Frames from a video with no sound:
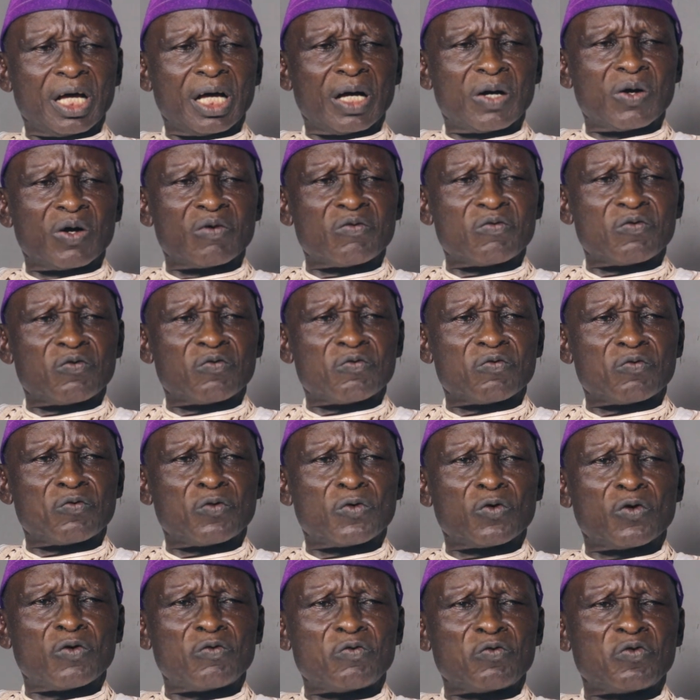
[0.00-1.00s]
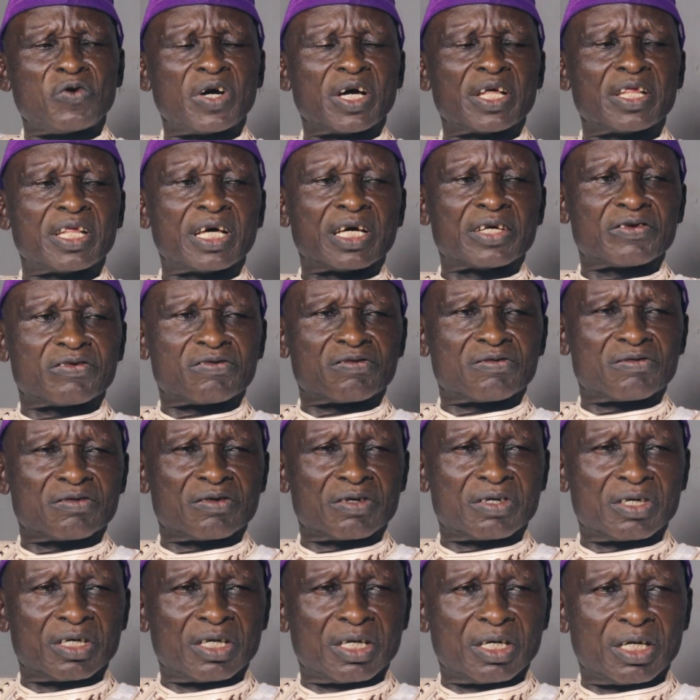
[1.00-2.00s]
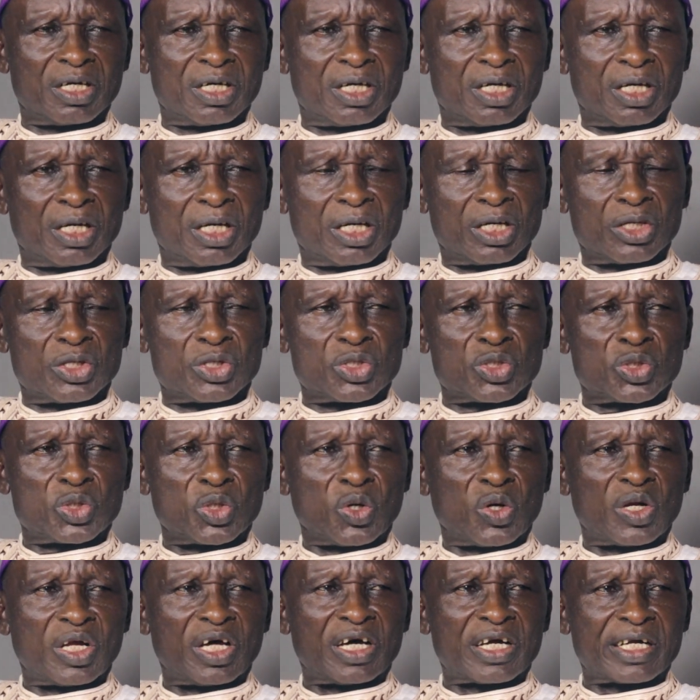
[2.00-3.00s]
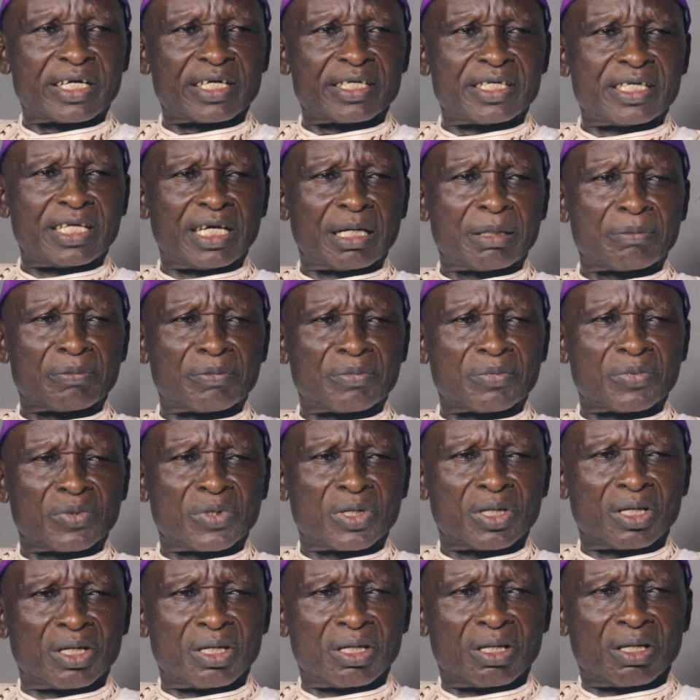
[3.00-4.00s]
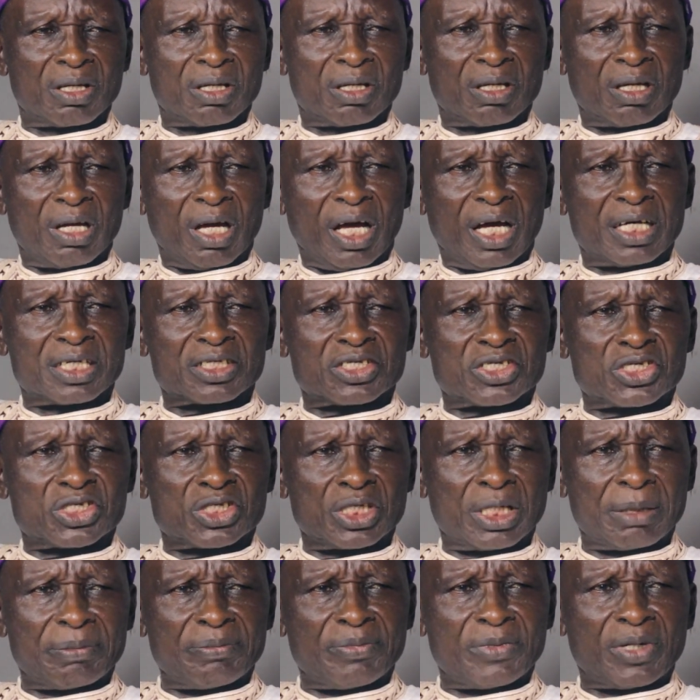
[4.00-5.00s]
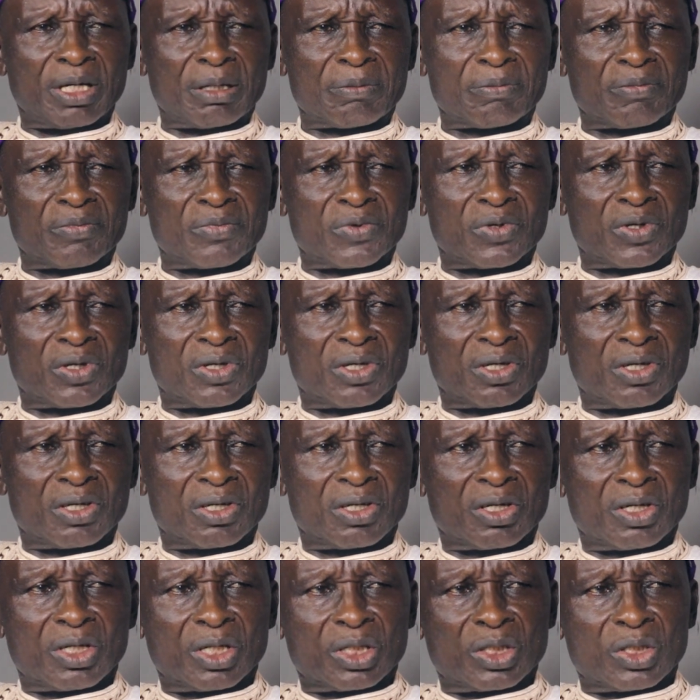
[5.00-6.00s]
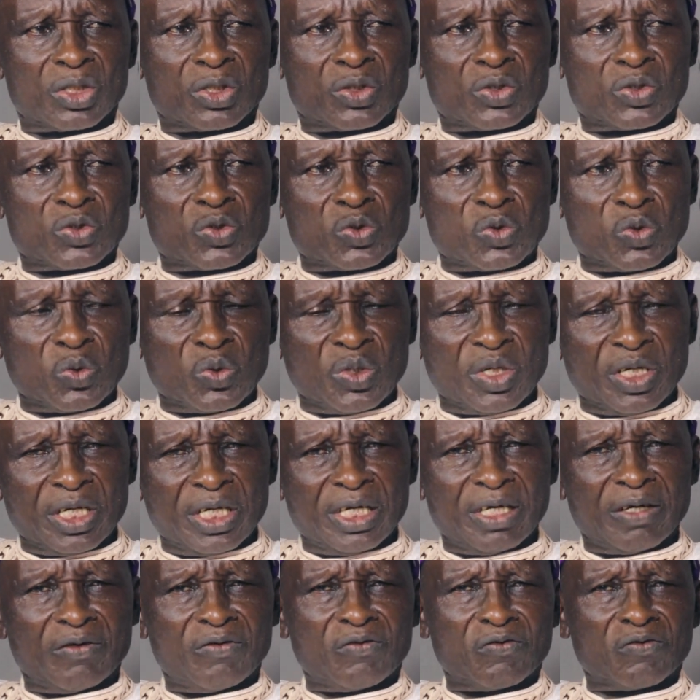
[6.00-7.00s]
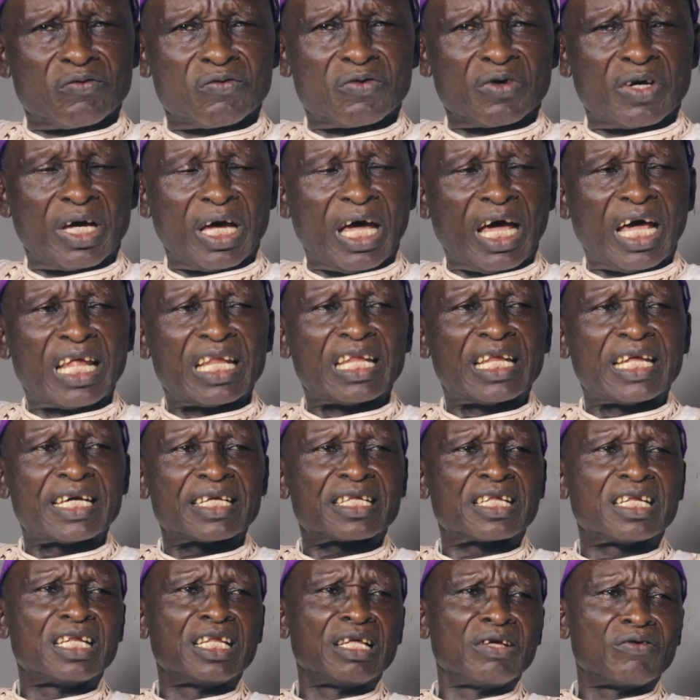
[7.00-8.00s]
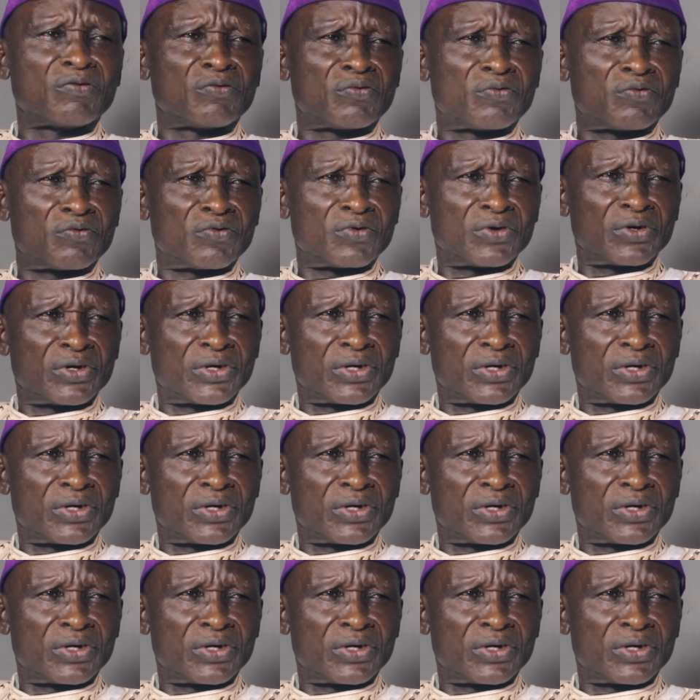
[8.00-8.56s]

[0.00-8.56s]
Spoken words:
our forefathers tolerate them, accept them, to live and let live?